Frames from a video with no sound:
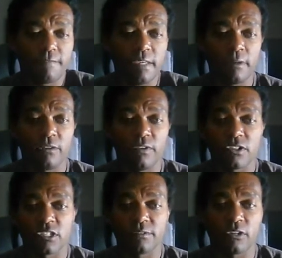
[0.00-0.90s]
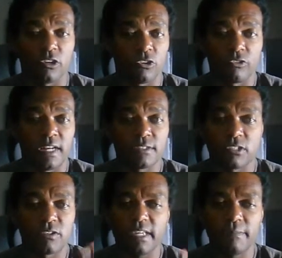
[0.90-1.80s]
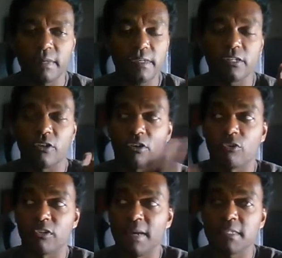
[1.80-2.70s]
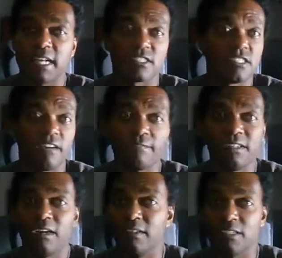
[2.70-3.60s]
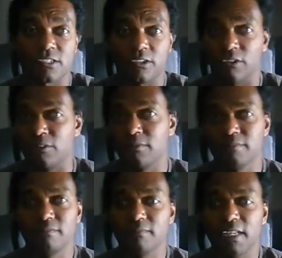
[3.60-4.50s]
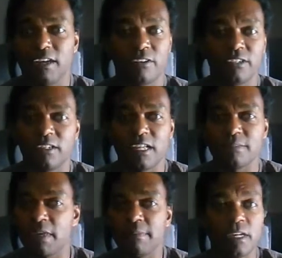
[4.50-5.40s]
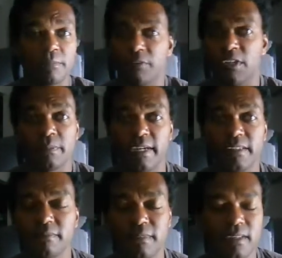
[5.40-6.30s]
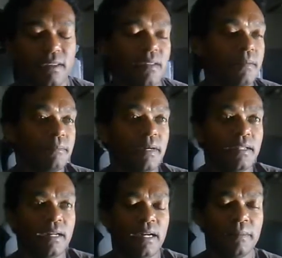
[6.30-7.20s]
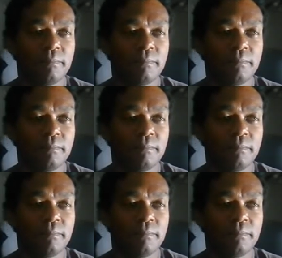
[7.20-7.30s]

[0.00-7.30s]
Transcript: the female version of Carl Grimes. Okay, maybe Carl Grimes has nothing on this girl. I don't know. That may be up for debate. But,